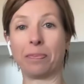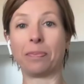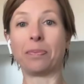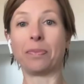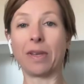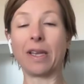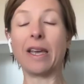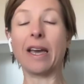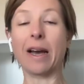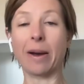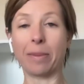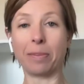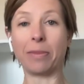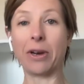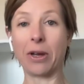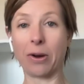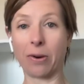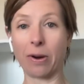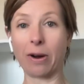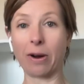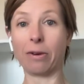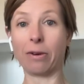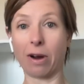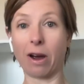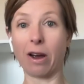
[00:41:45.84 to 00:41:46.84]
Yep. No,
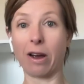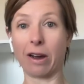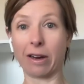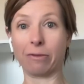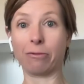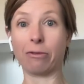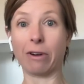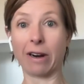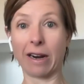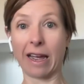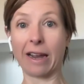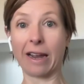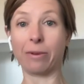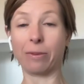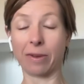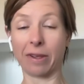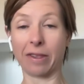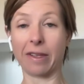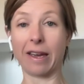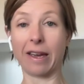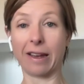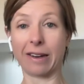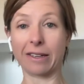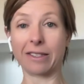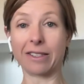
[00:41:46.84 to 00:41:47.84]
I, I relate right?
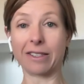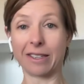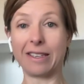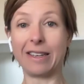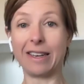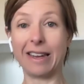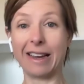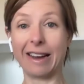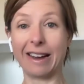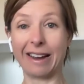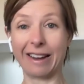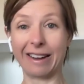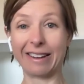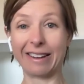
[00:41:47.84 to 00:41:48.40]
If I didn't yeah. go